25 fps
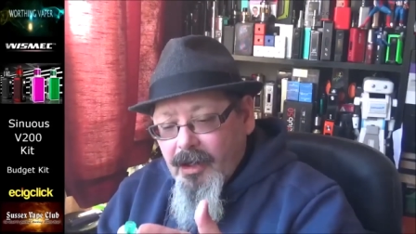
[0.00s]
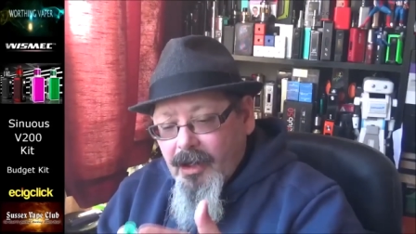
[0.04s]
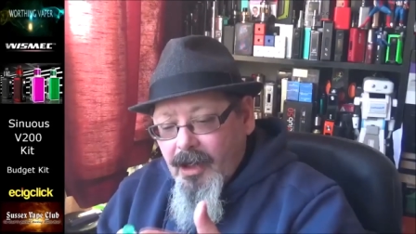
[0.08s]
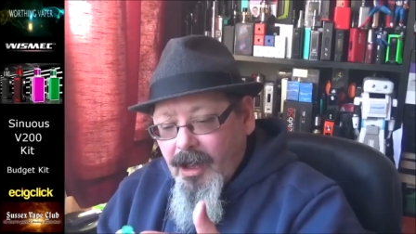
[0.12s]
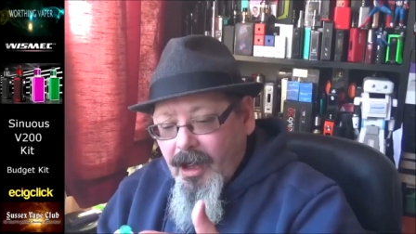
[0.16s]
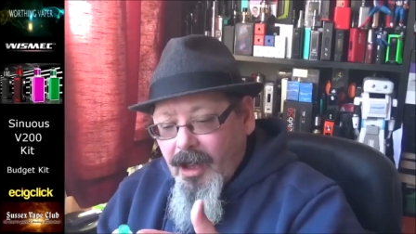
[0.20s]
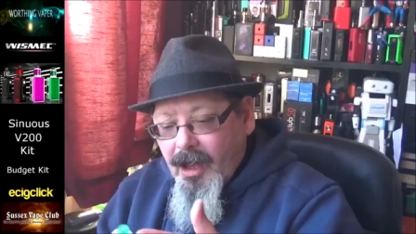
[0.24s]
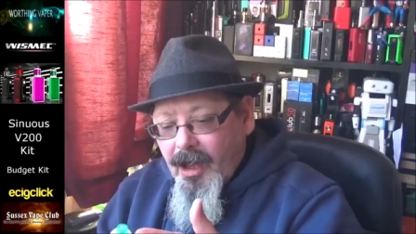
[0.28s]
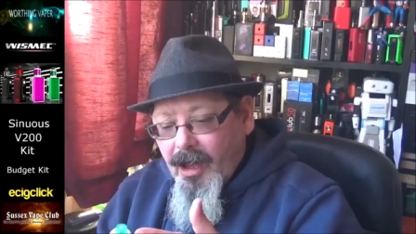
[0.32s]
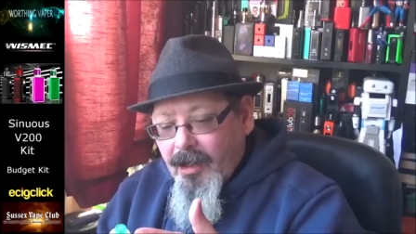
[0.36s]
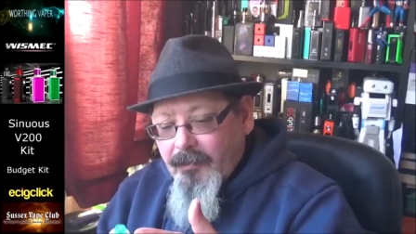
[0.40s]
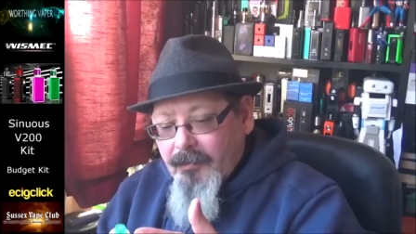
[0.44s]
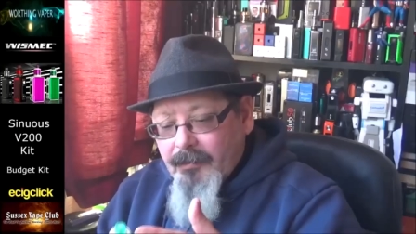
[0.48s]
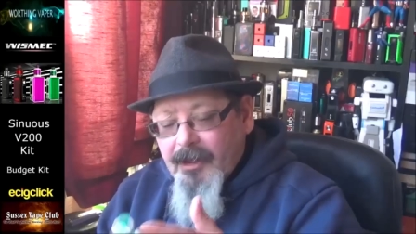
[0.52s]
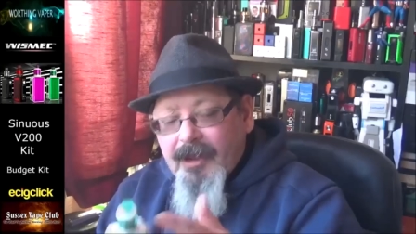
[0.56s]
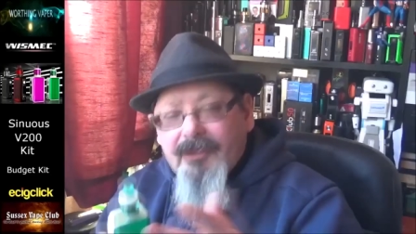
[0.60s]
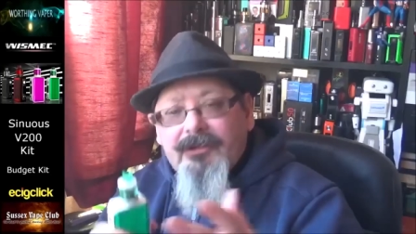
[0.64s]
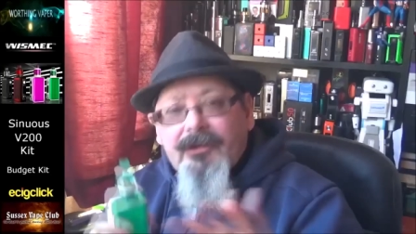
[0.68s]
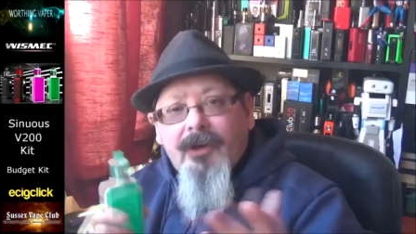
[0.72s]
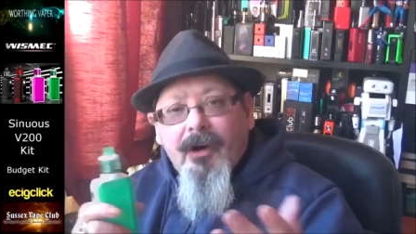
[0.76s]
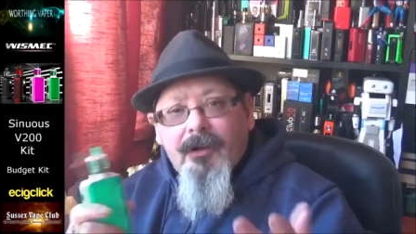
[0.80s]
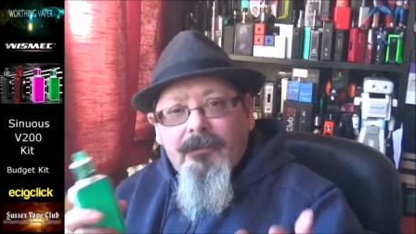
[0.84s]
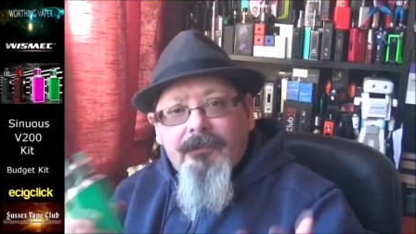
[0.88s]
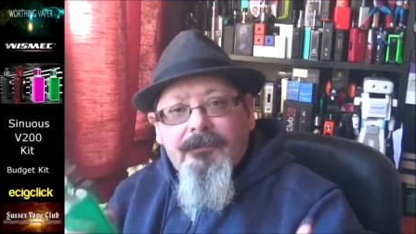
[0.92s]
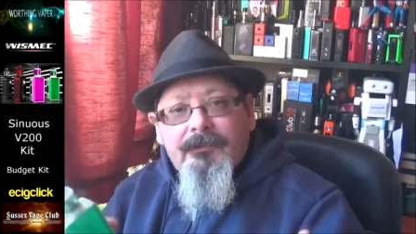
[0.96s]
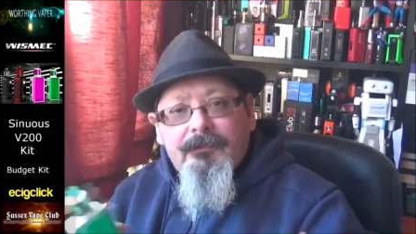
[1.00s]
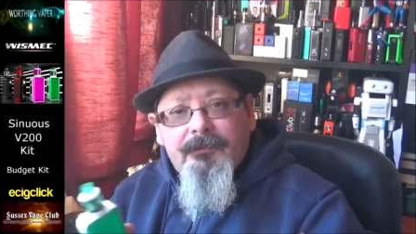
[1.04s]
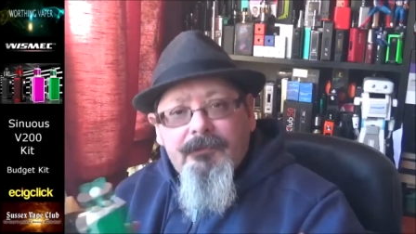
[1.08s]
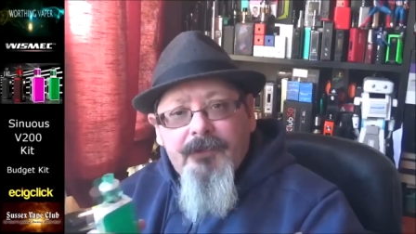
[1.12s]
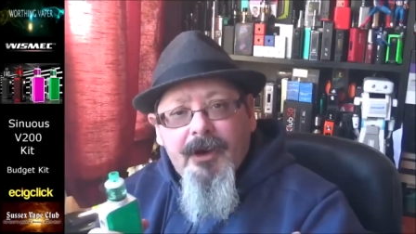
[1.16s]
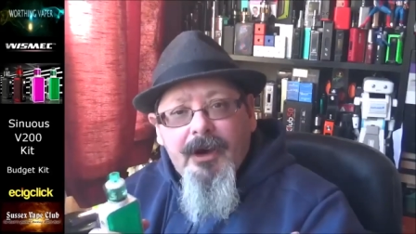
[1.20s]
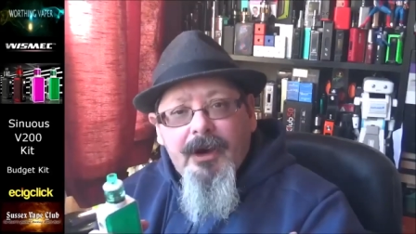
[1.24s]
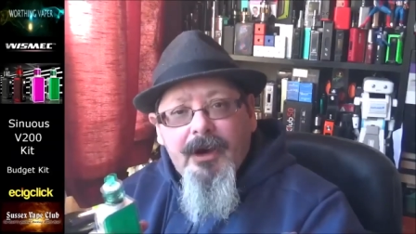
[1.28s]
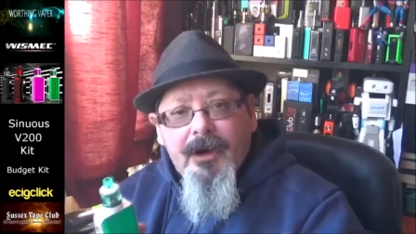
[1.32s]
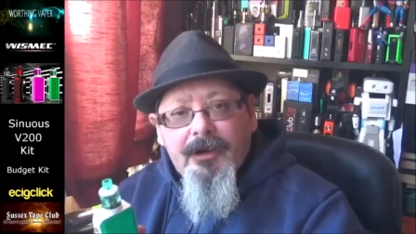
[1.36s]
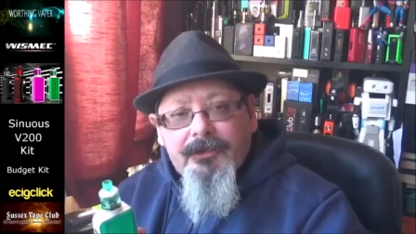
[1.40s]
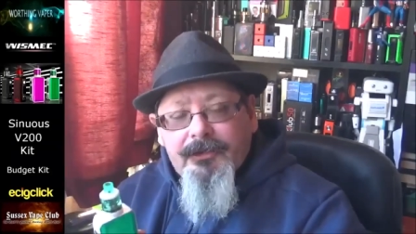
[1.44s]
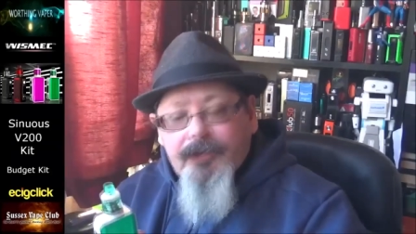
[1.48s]
um, as I've
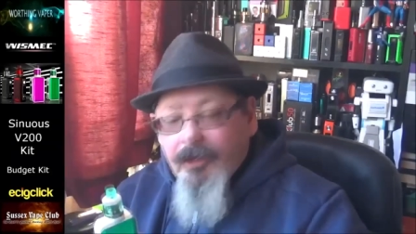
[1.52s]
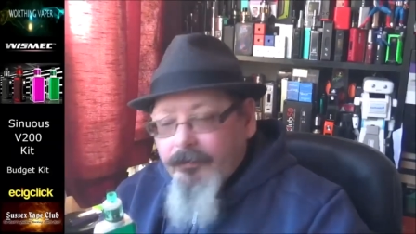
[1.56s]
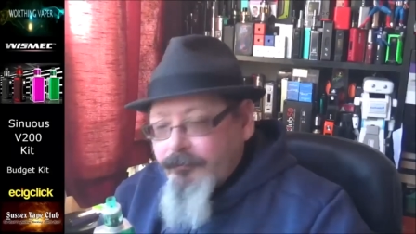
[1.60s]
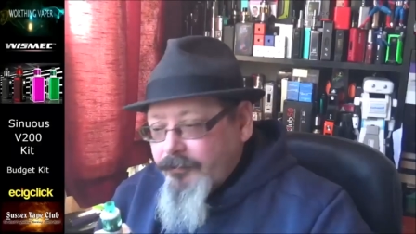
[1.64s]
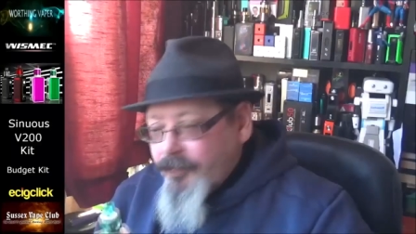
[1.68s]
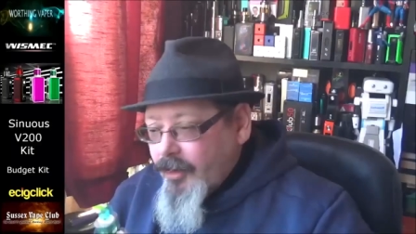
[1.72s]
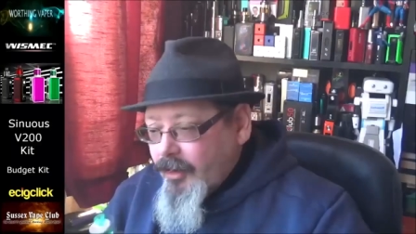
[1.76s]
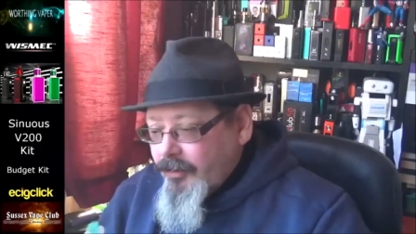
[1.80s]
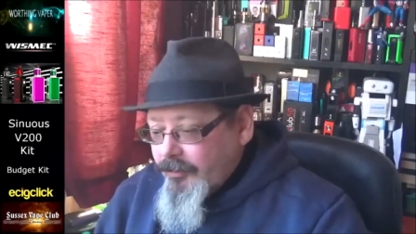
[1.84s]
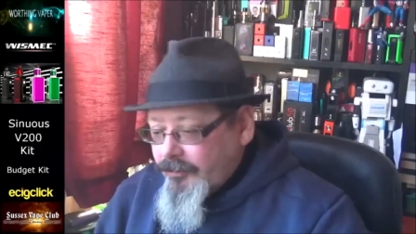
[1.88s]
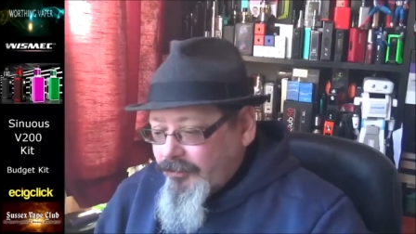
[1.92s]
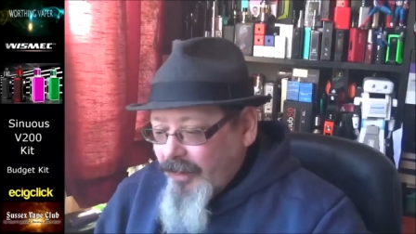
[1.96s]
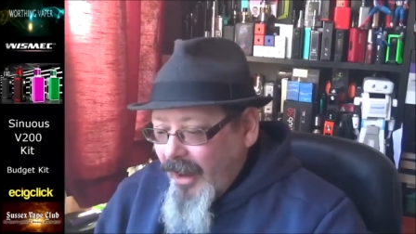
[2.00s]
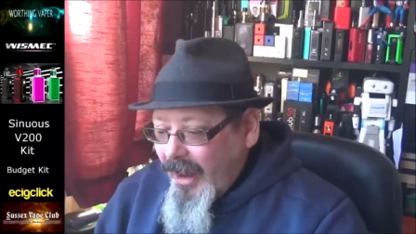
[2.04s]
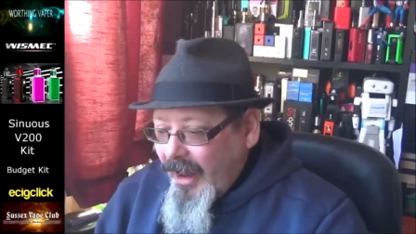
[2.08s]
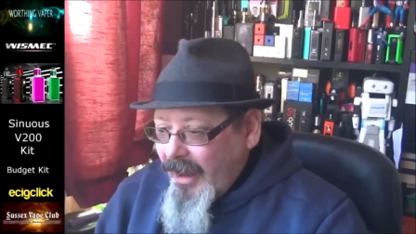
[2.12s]
uh, as I've used it.